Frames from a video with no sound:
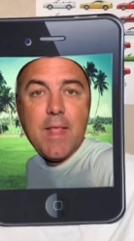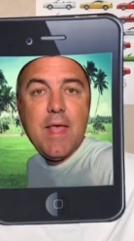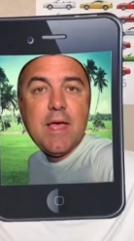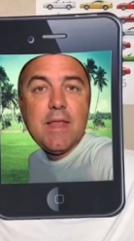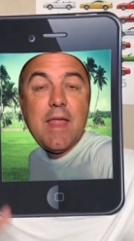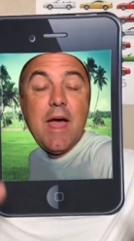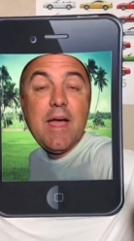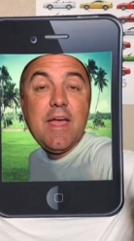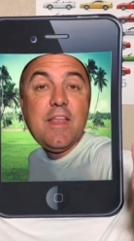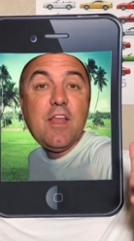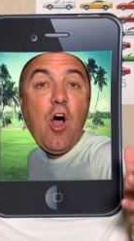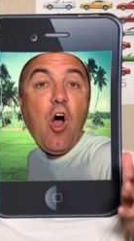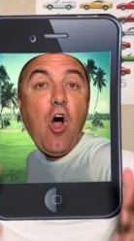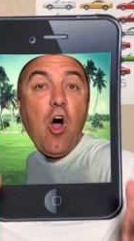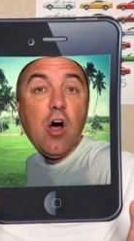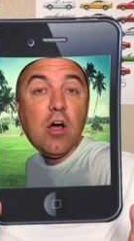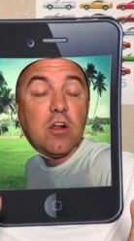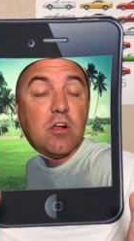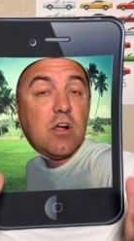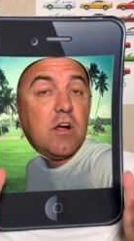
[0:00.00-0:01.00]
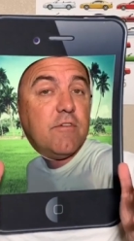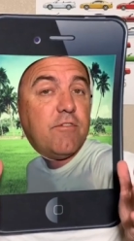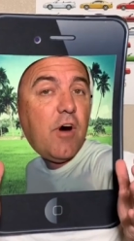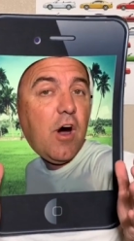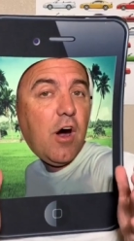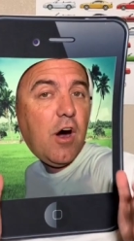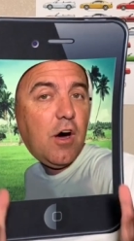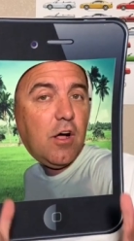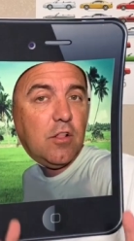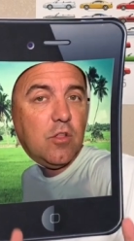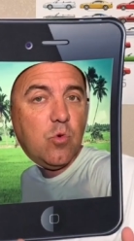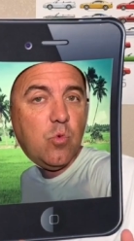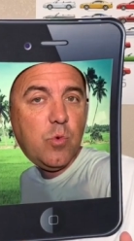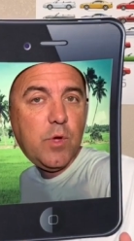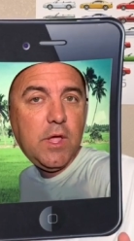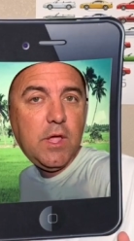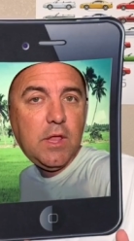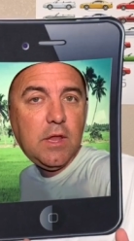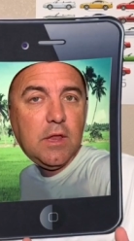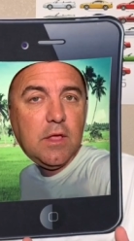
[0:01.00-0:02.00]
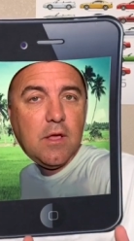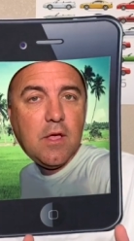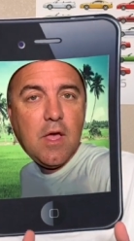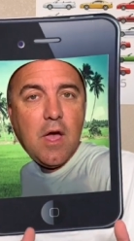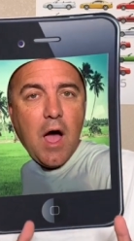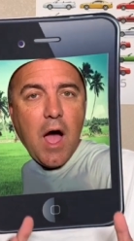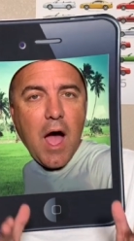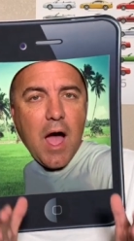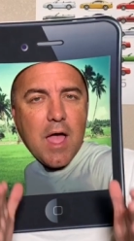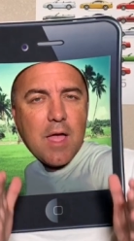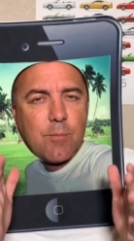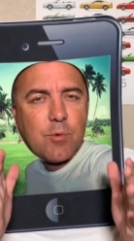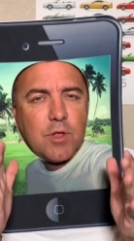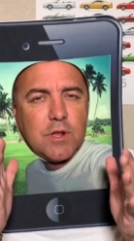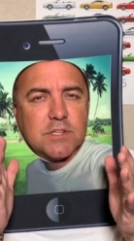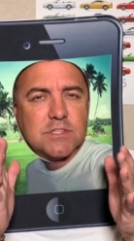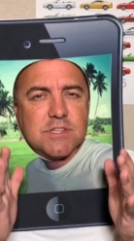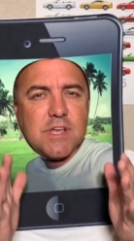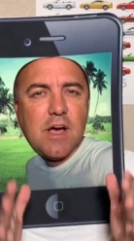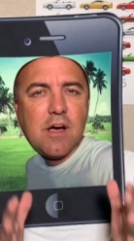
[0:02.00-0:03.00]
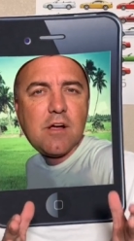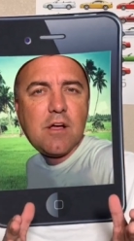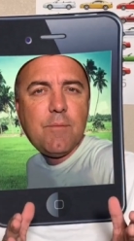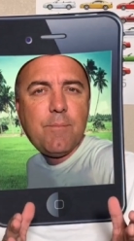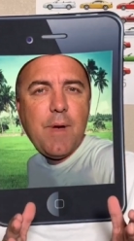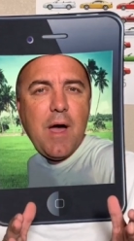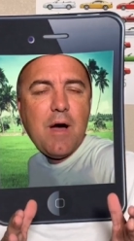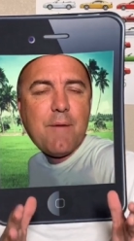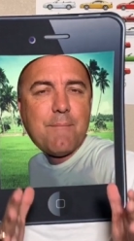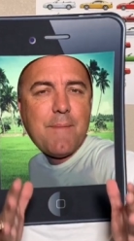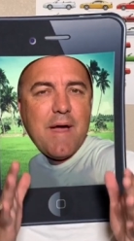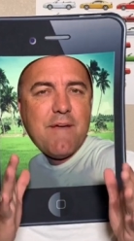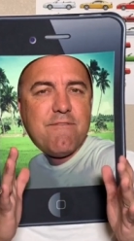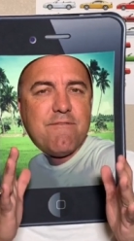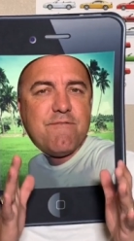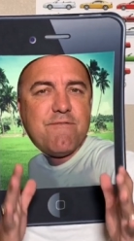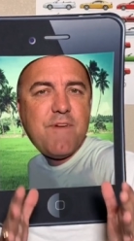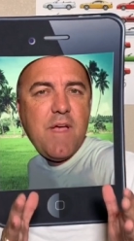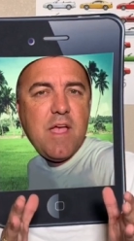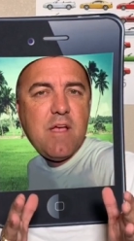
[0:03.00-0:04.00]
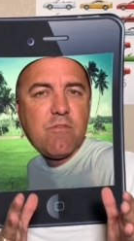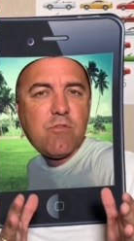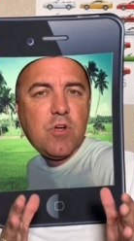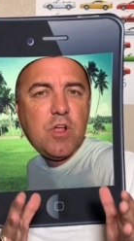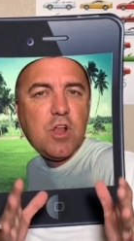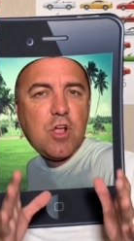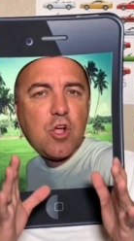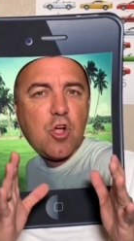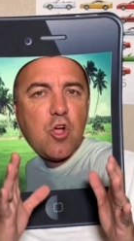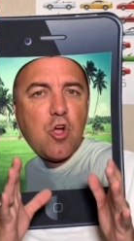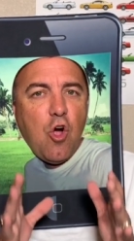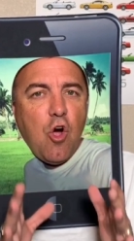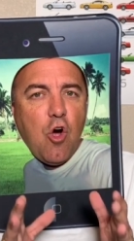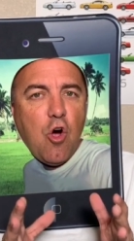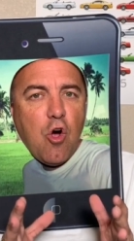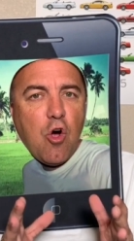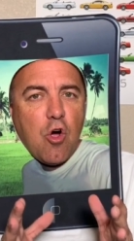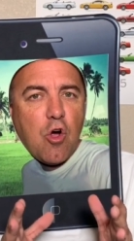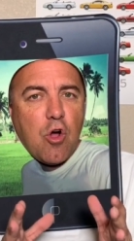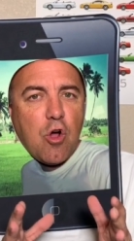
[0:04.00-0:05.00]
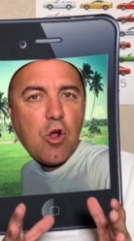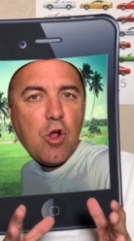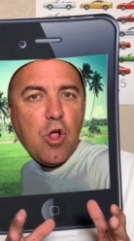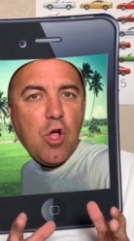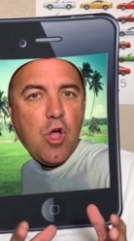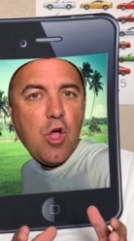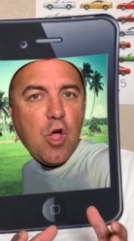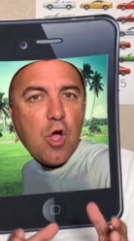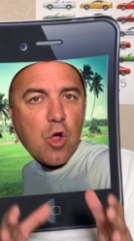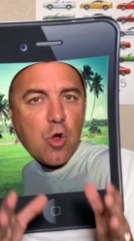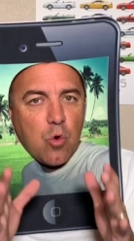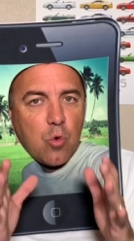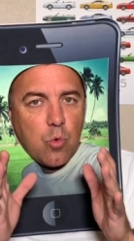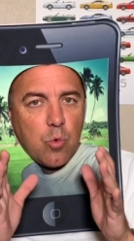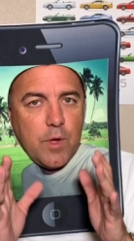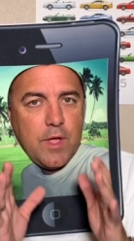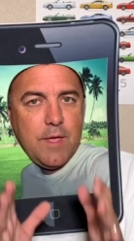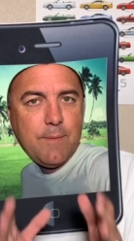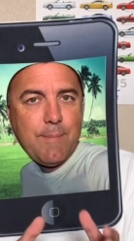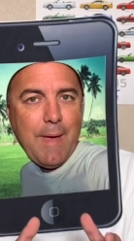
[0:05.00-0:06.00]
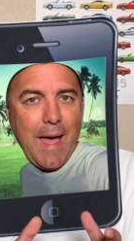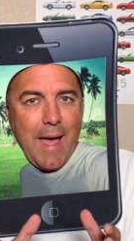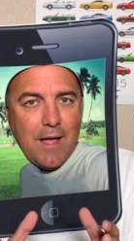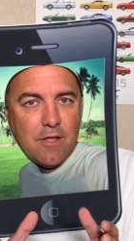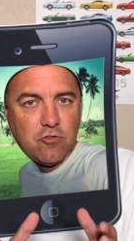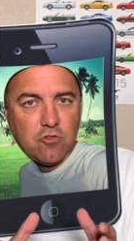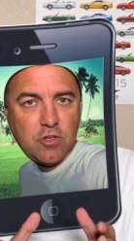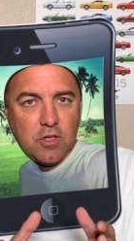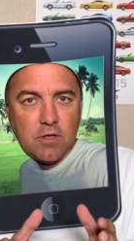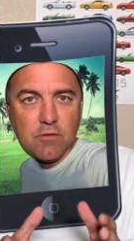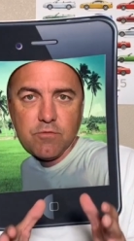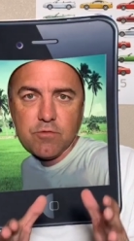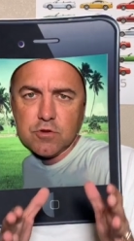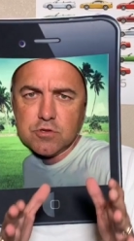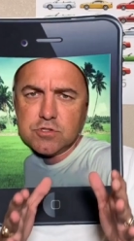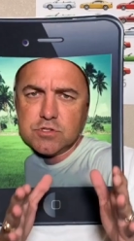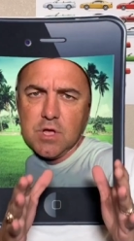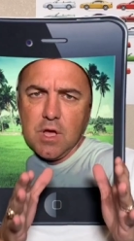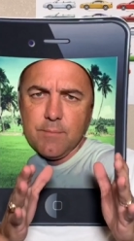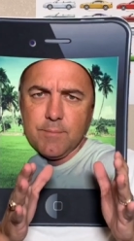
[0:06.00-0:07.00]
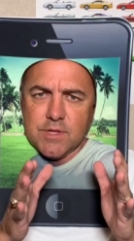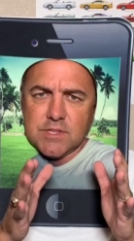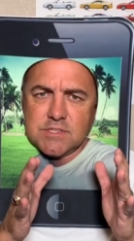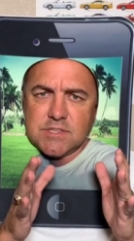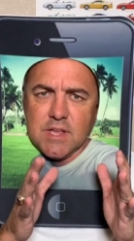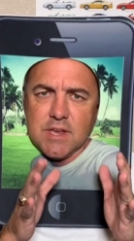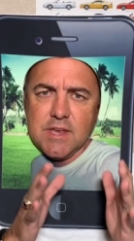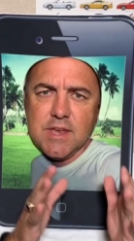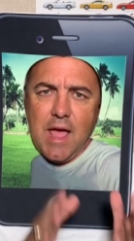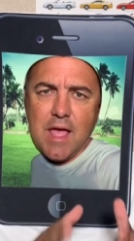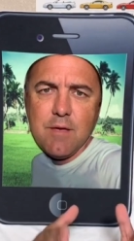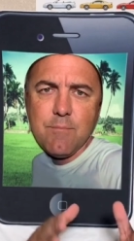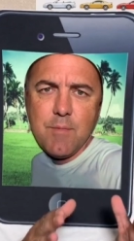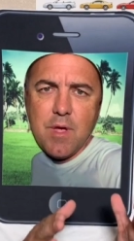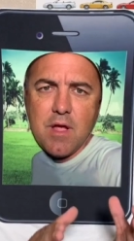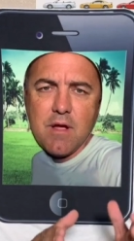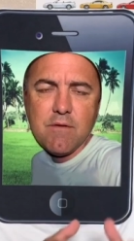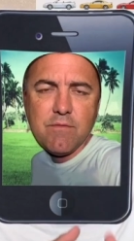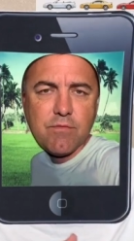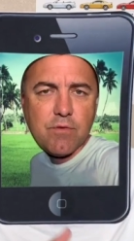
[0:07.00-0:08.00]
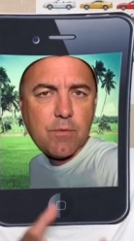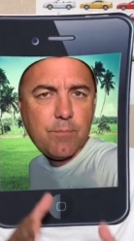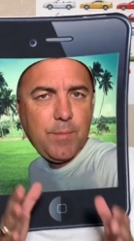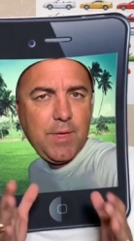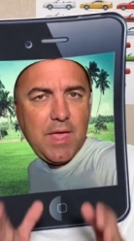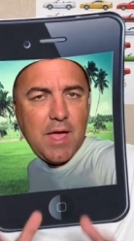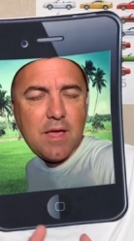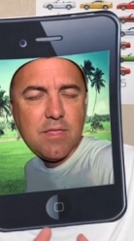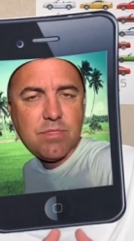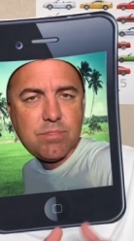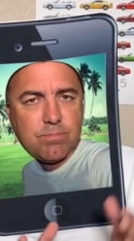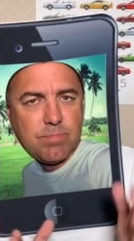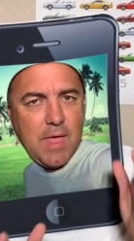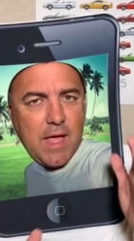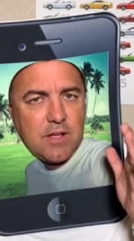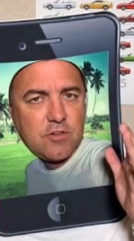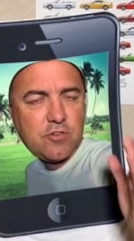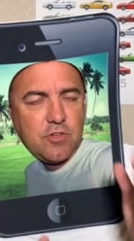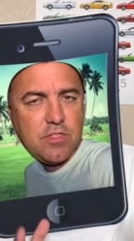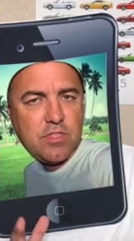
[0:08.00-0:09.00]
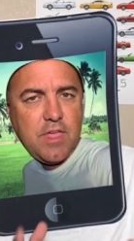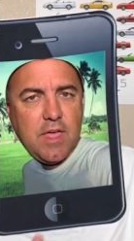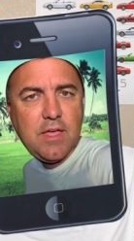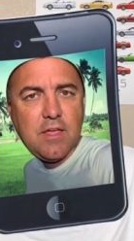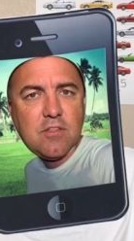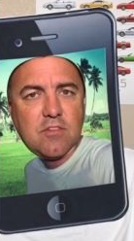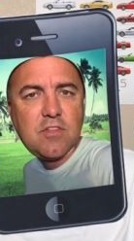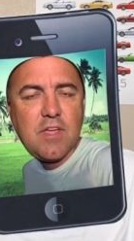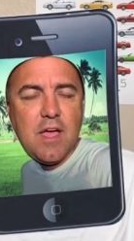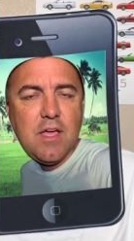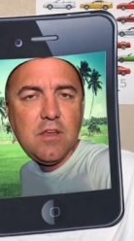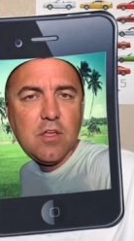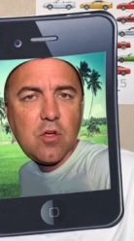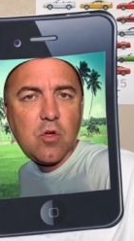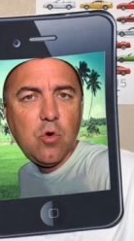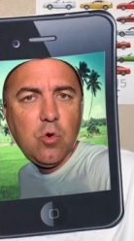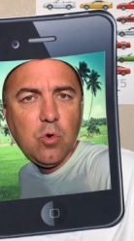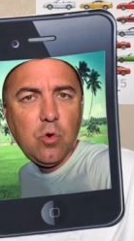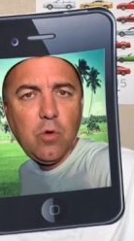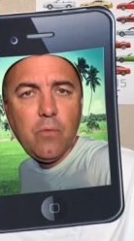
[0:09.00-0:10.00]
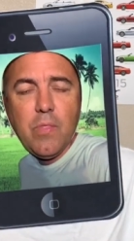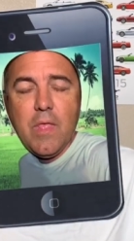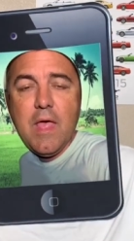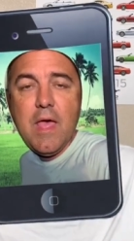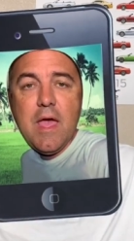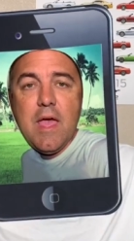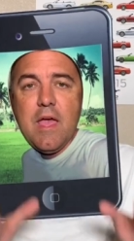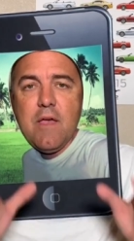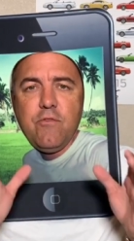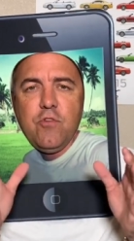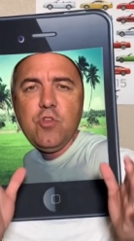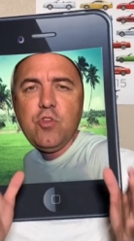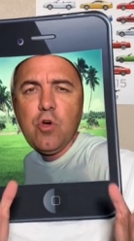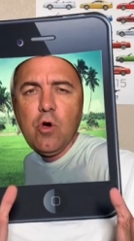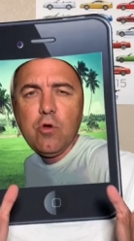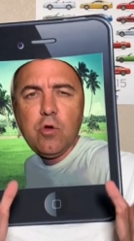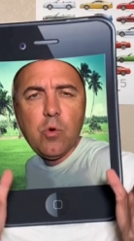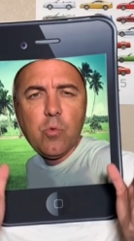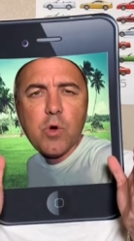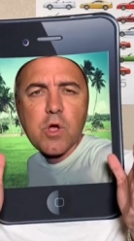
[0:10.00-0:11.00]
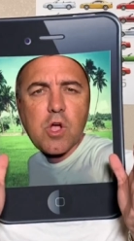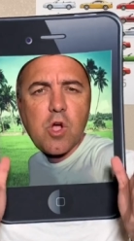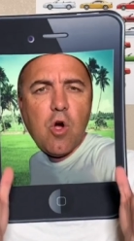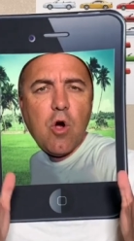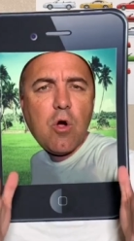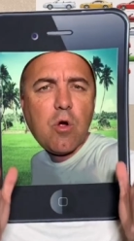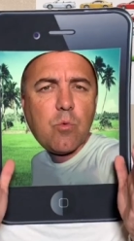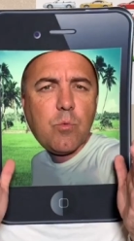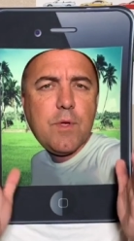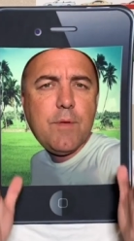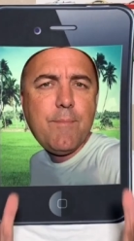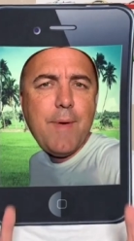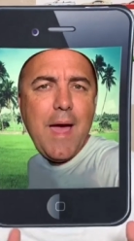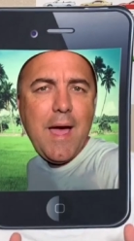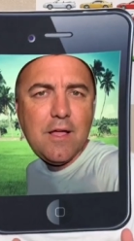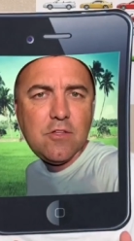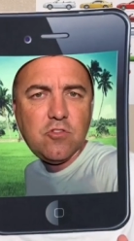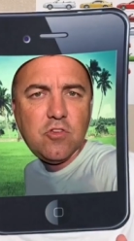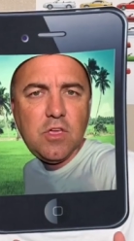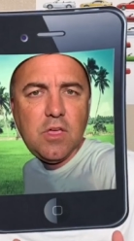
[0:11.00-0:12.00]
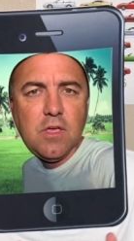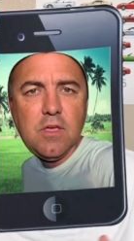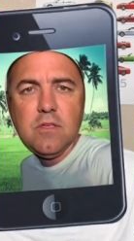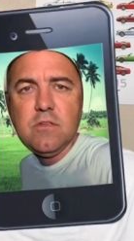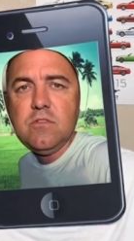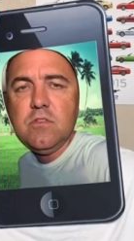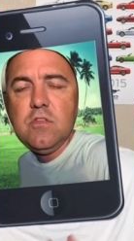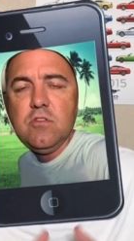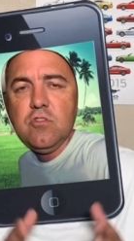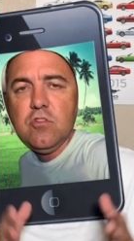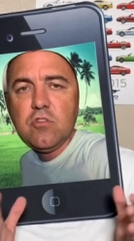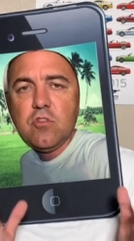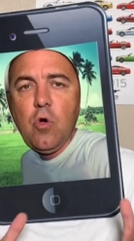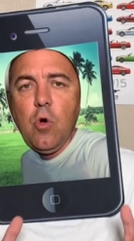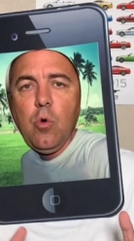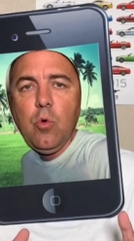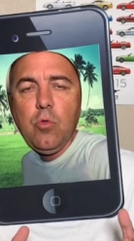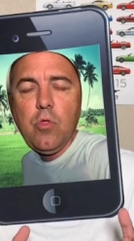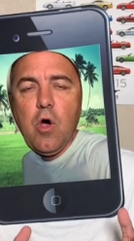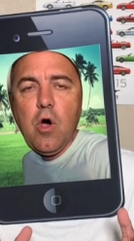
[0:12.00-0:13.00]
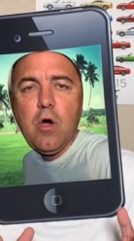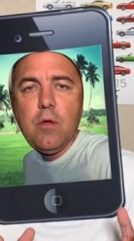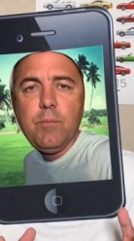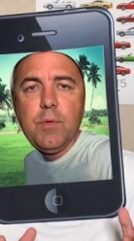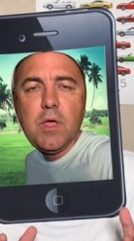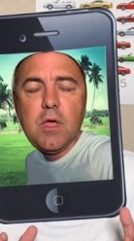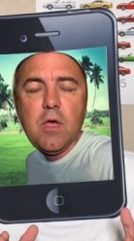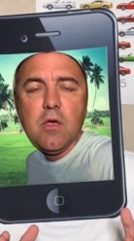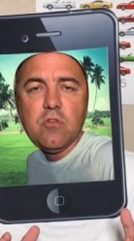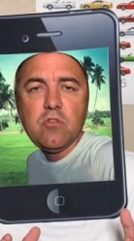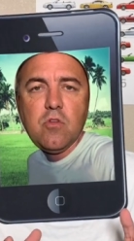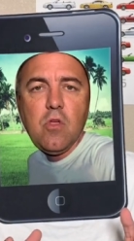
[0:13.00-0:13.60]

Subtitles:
Now, in honor of Halloween, I am going to talk about my favorite car rebadging. For some, it's a nightmare. For me, I actually think it's kind of cool. If you don't know what car rebadging is, then just hold on because